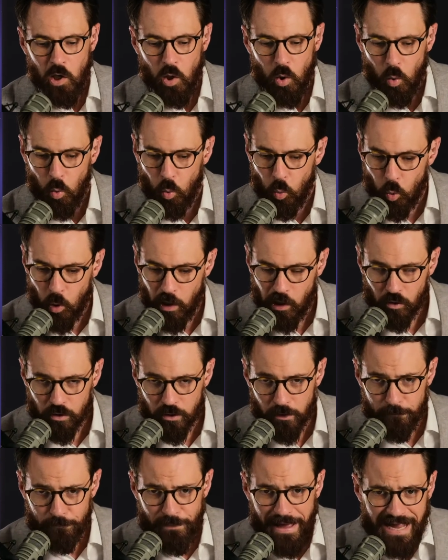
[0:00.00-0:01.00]

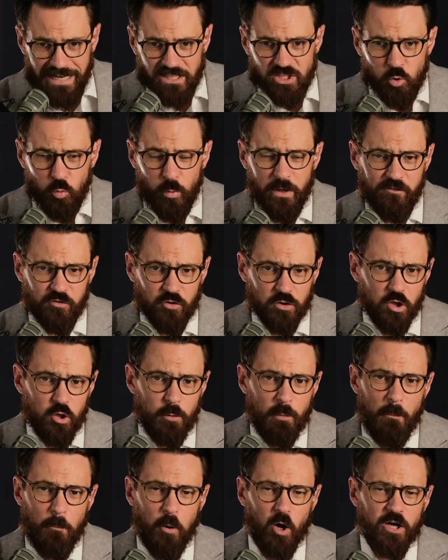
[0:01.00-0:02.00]
Welcome back to Weaver and Loom,
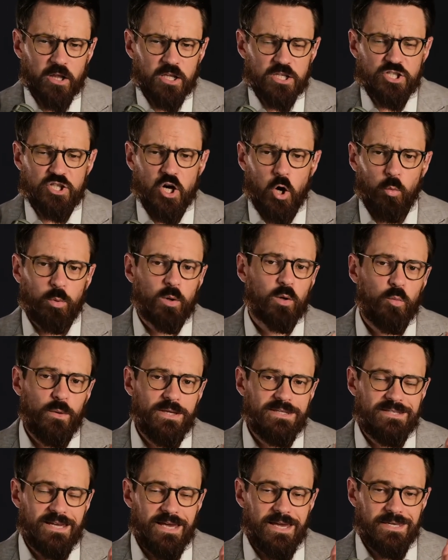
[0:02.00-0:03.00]
a part of the show where we
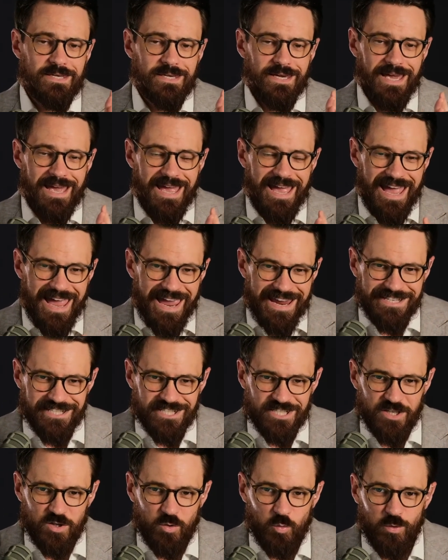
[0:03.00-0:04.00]
take
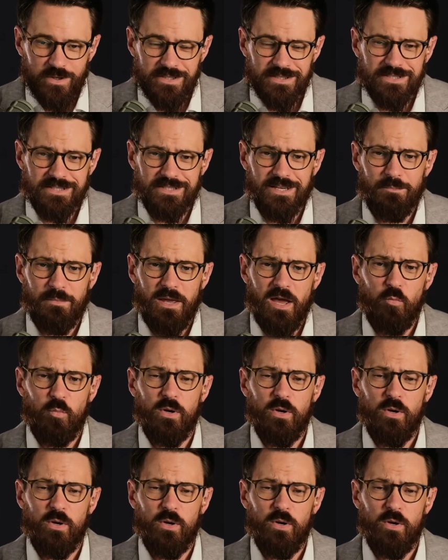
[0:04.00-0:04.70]
ancient wisdom and we